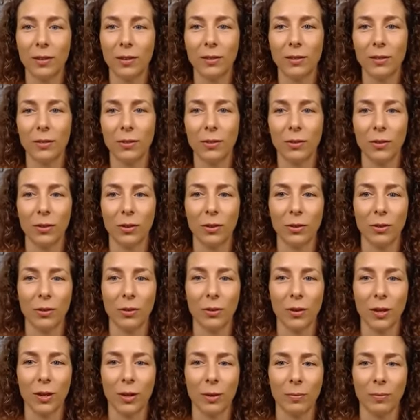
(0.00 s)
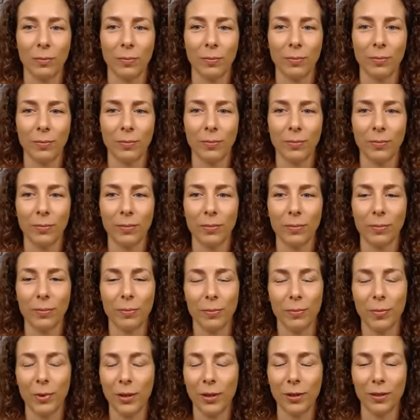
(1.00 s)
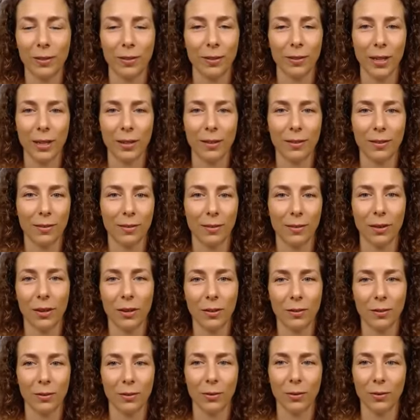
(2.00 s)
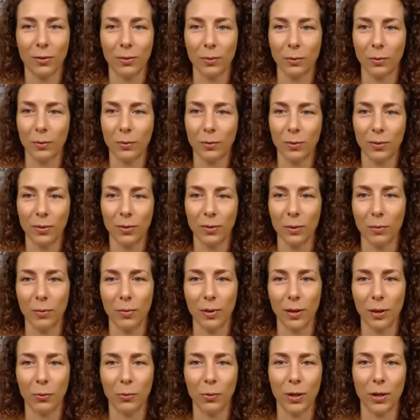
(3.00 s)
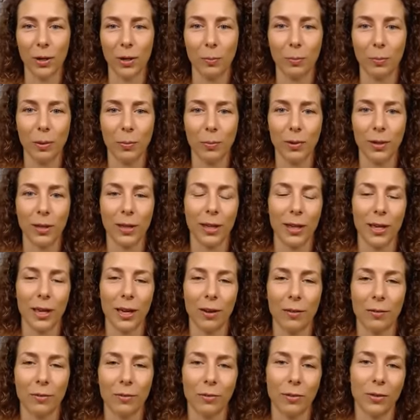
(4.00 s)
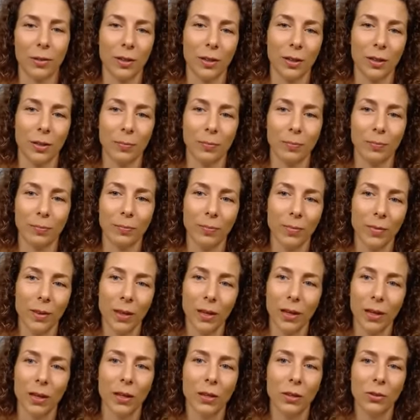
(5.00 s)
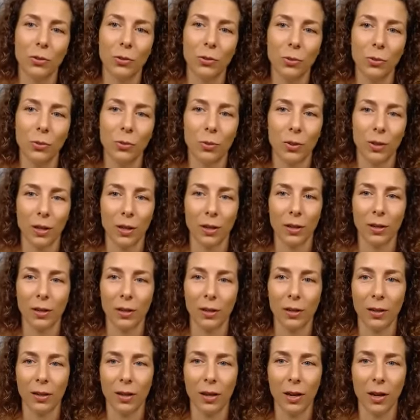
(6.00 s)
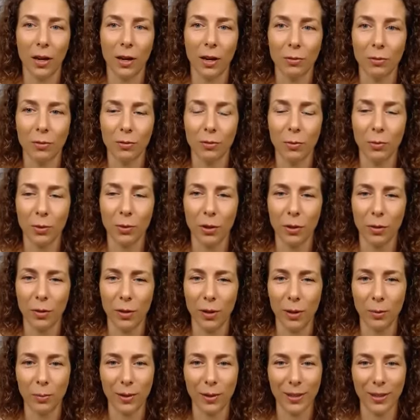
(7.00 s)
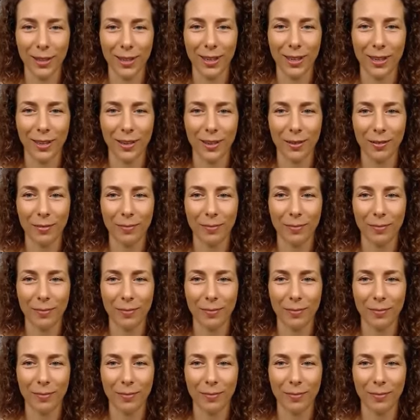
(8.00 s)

So um, because that's also something where people can have um, too little of. What do you think about that?